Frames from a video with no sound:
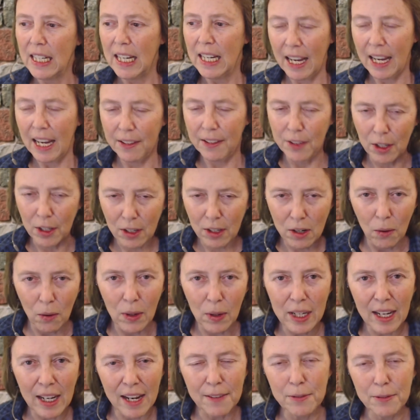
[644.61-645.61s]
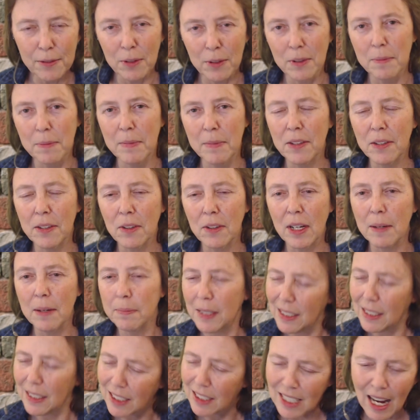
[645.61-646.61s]
And they're going after the mother
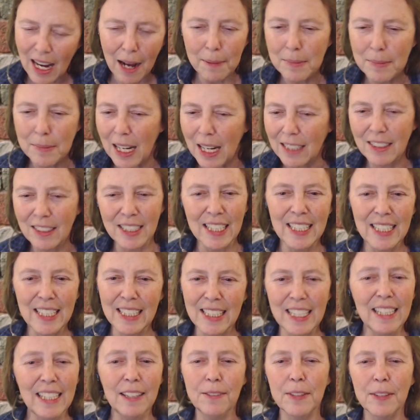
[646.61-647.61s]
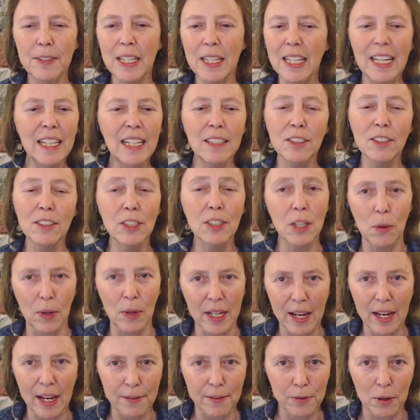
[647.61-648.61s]
companies. Now, I'm not saying anything is
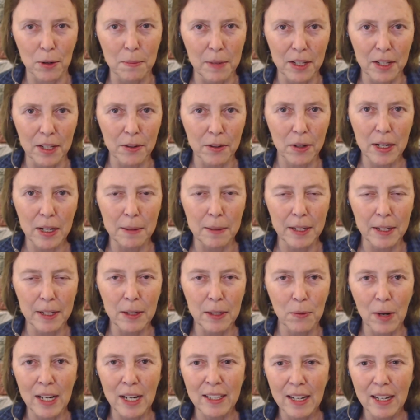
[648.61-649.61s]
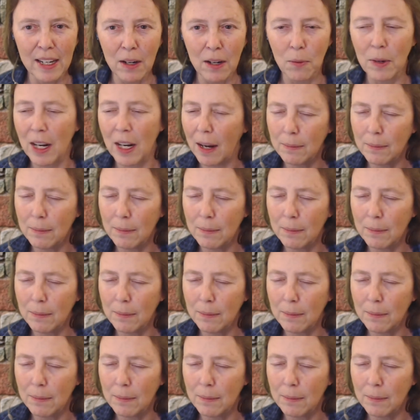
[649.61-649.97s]
going after a mother company right now.